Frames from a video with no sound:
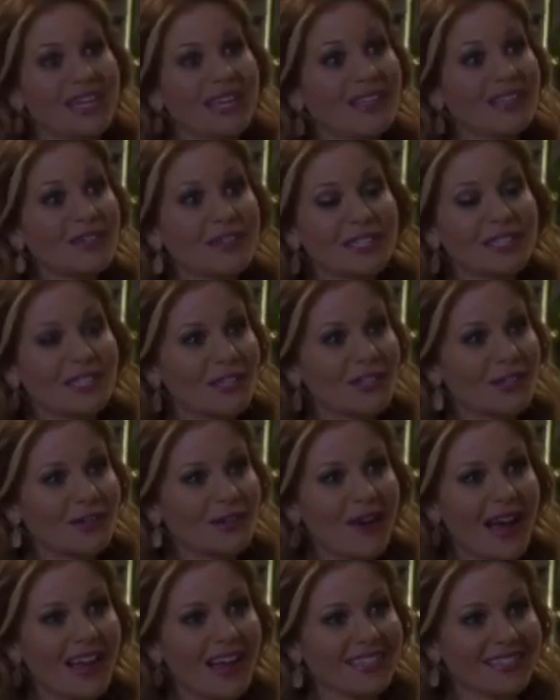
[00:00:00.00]
When I look into
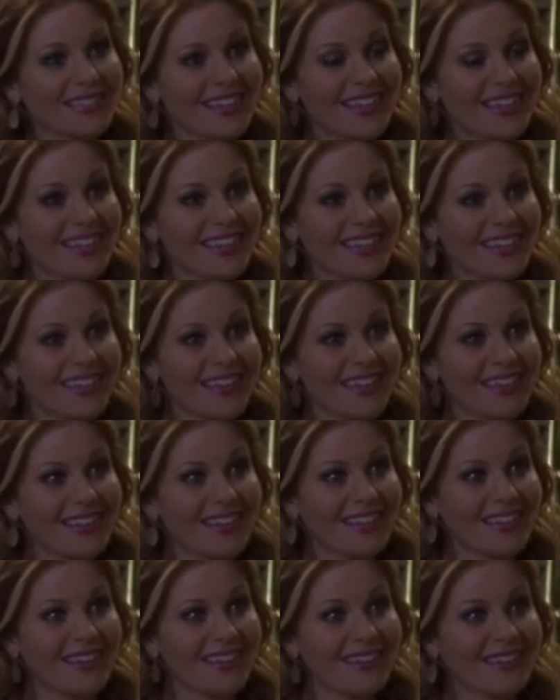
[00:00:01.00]
your eyes, I,
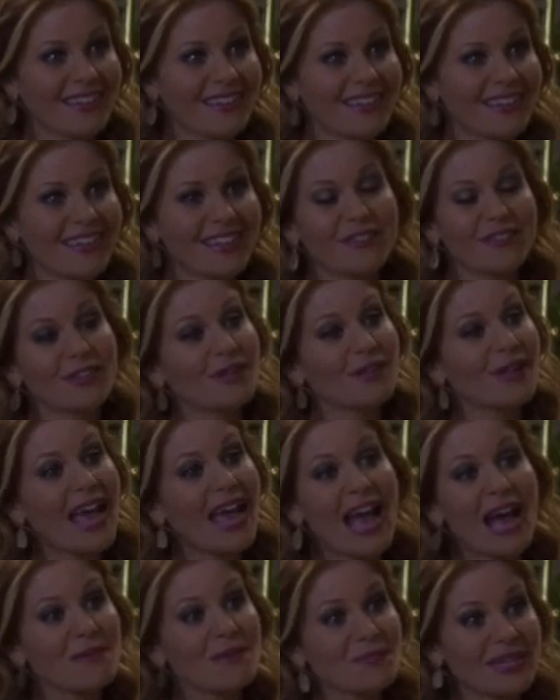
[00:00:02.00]
I
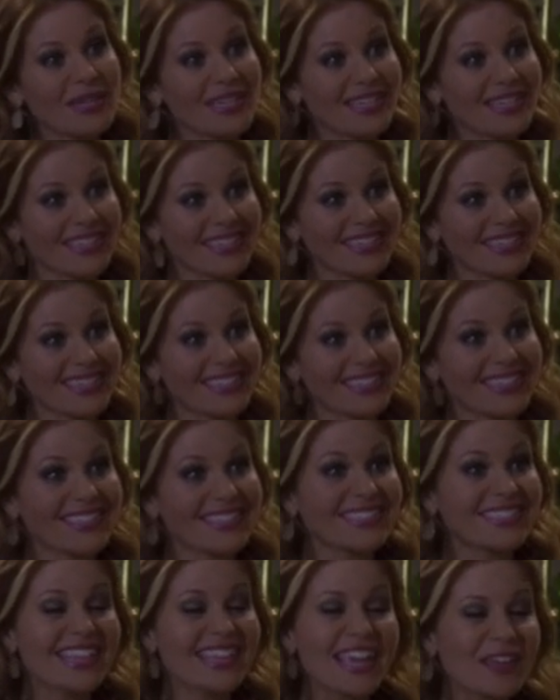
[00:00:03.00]
feel happy,
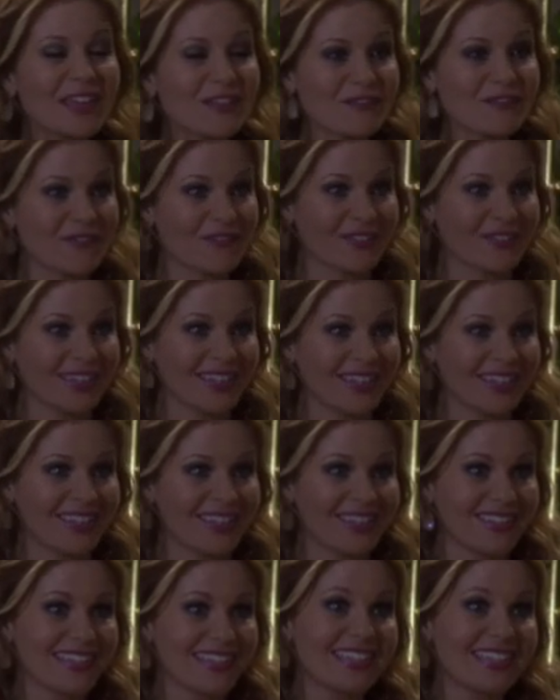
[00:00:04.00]
safe,
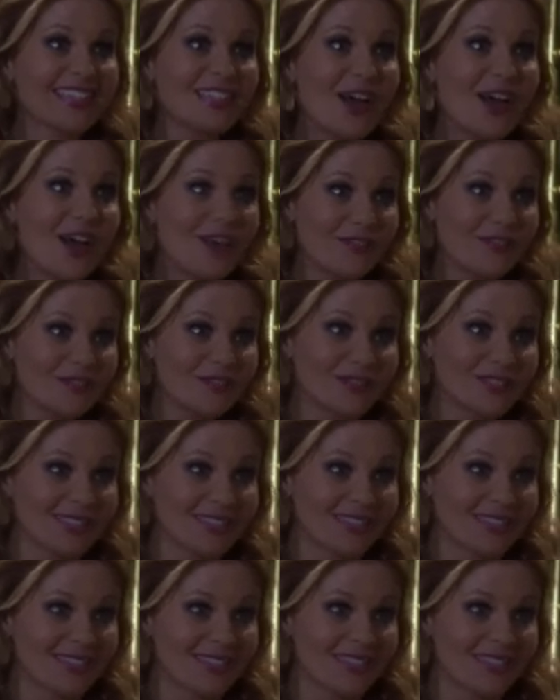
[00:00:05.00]

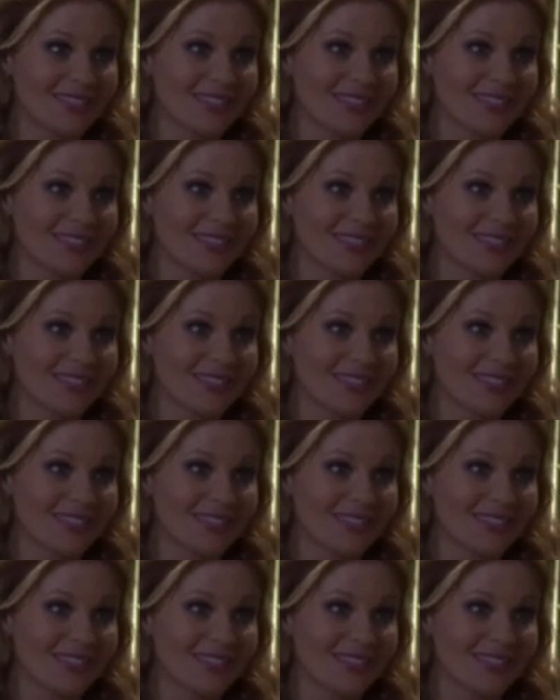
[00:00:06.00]
loved.